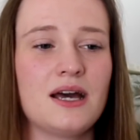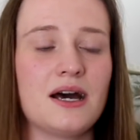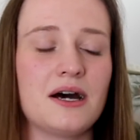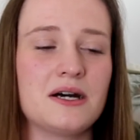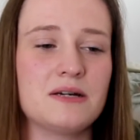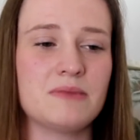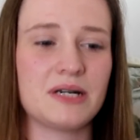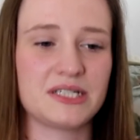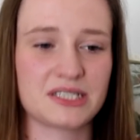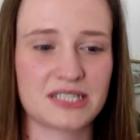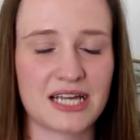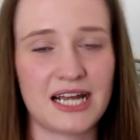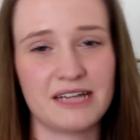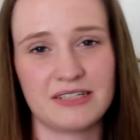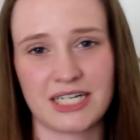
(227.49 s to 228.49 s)
um, and just
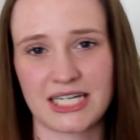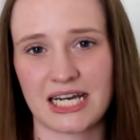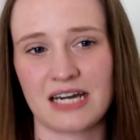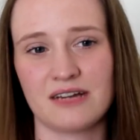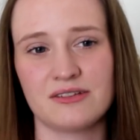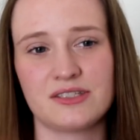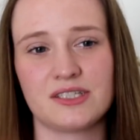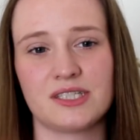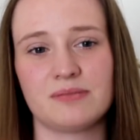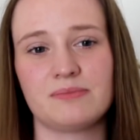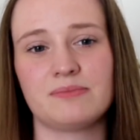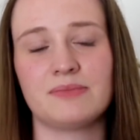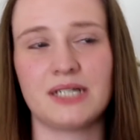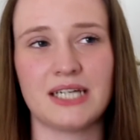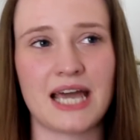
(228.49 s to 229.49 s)
tailoring down so
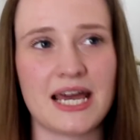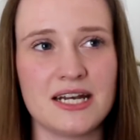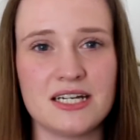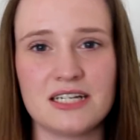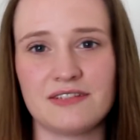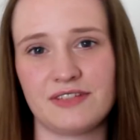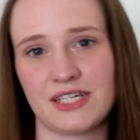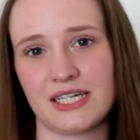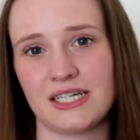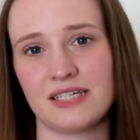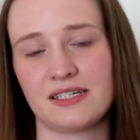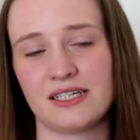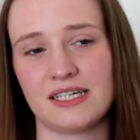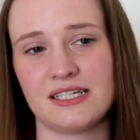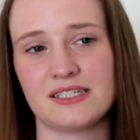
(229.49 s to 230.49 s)
that my end of year
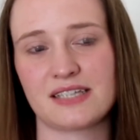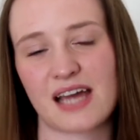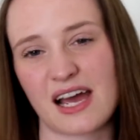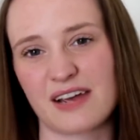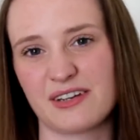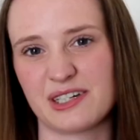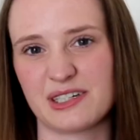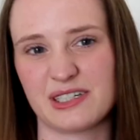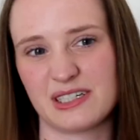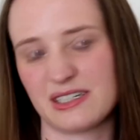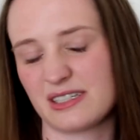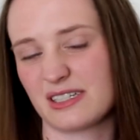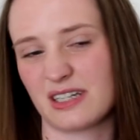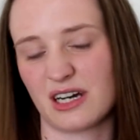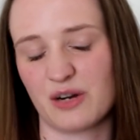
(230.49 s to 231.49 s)
is accurate in
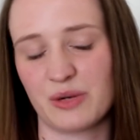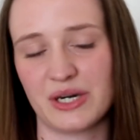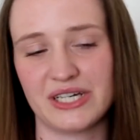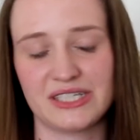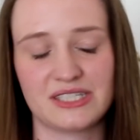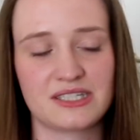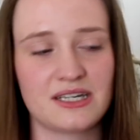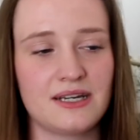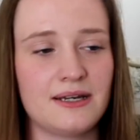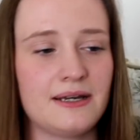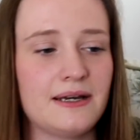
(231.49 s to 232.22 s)
star-wise.